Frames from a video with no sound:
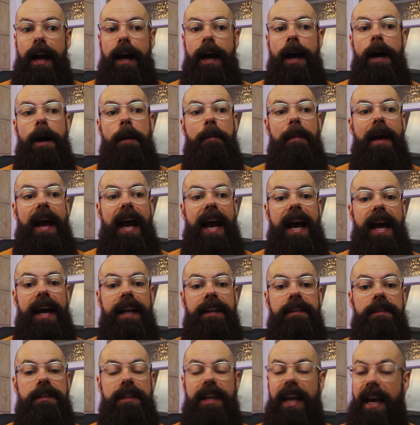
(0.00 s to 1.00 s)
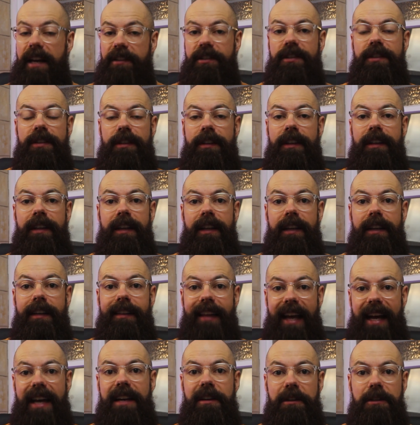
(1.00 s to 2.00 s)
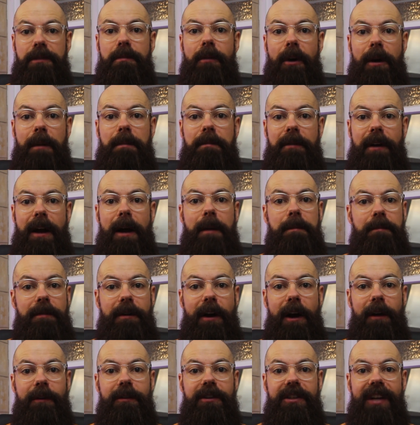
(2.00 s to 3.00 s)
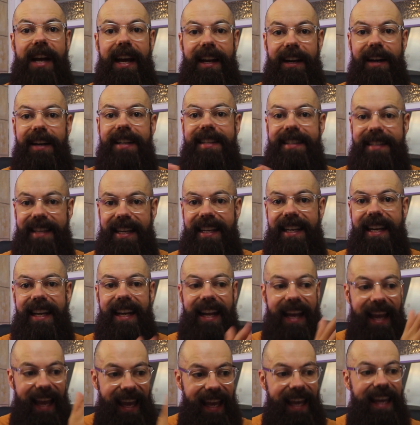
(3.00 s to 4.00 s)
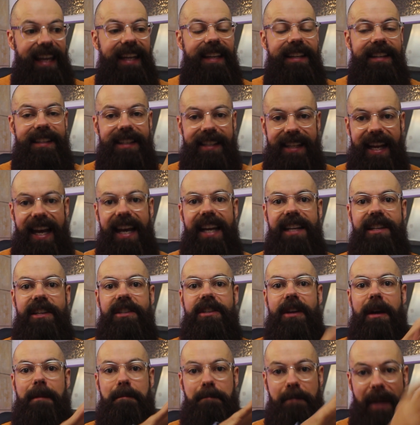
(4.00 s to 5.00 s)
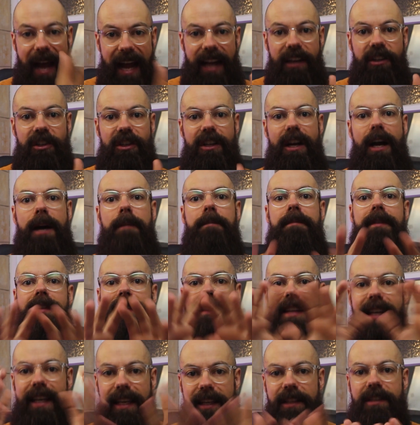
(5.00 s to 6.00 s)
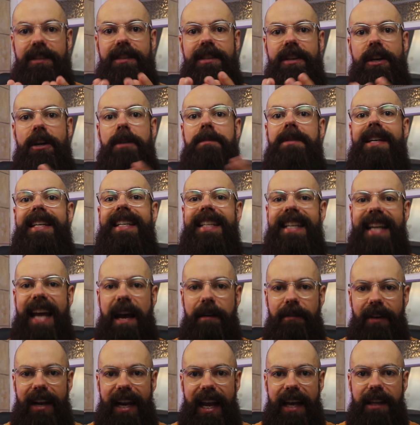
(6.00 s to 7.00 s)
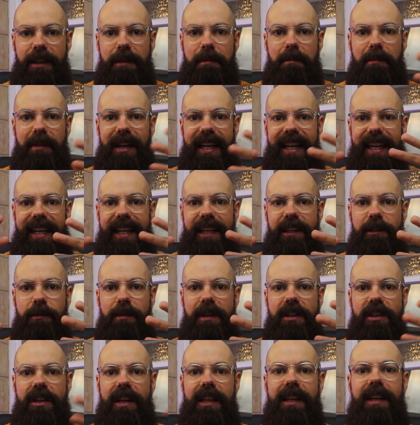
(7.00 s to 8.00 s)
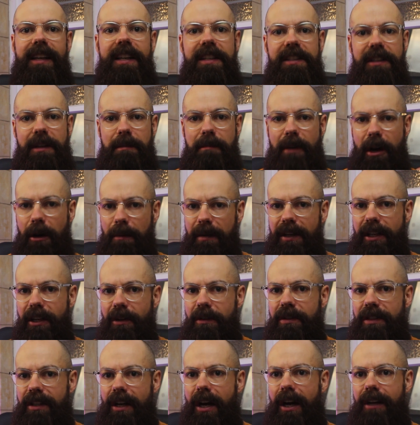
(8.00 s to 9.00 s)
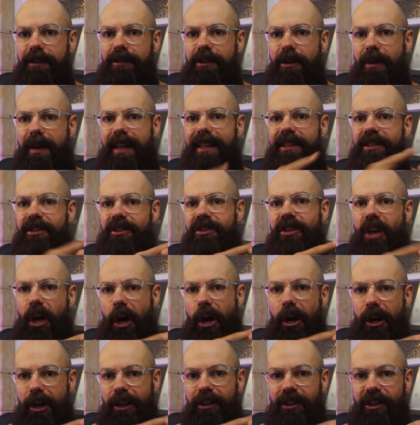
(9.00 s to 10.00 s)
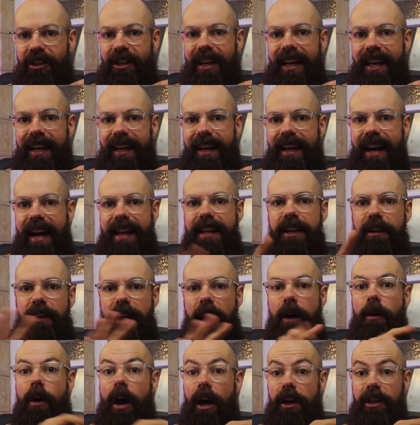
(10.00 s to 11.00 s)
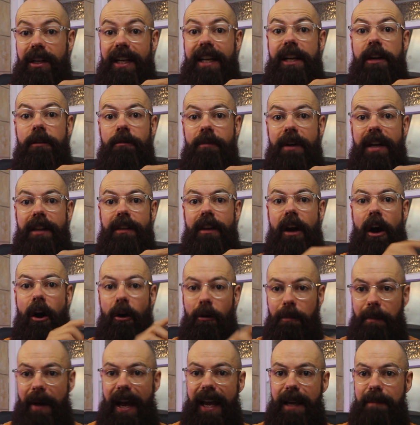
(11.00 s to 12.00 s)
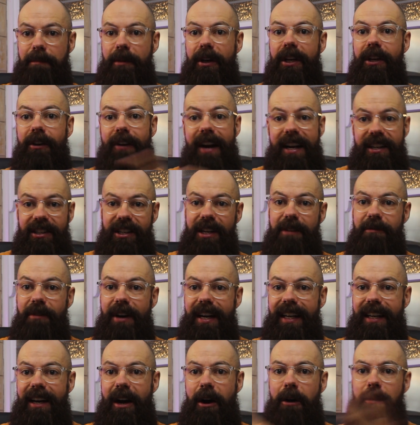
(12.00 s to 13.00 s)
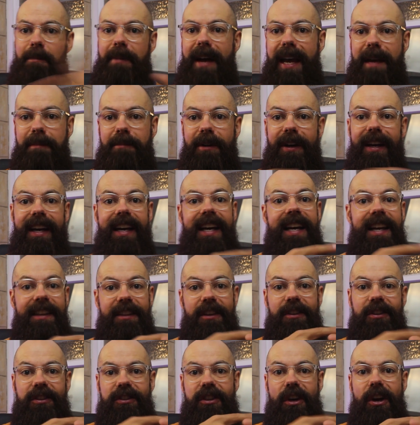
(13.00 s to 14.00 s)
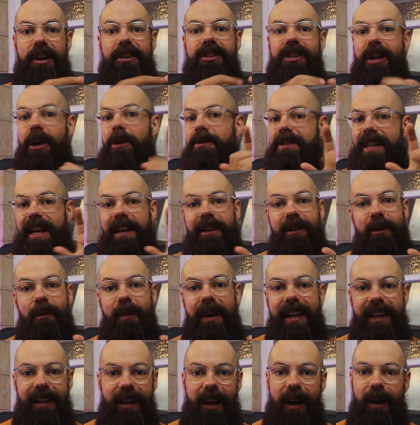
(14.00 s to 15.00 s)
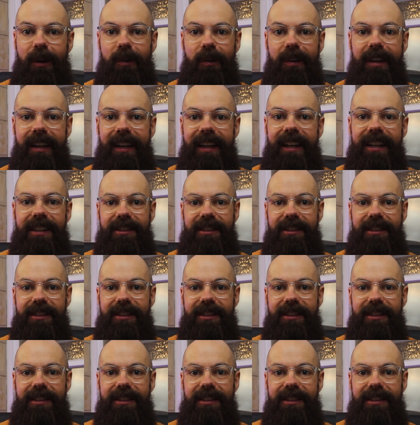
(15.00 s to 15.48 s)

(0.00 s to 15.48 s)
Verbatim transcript: Um, and yes, that is my approach, and I did it in stages. I batched up these terms. I never let them bleed into each other because the moment you start doing search and you go, I need to read the whole paper, you're actually reading the whole paper, the search goes out the window.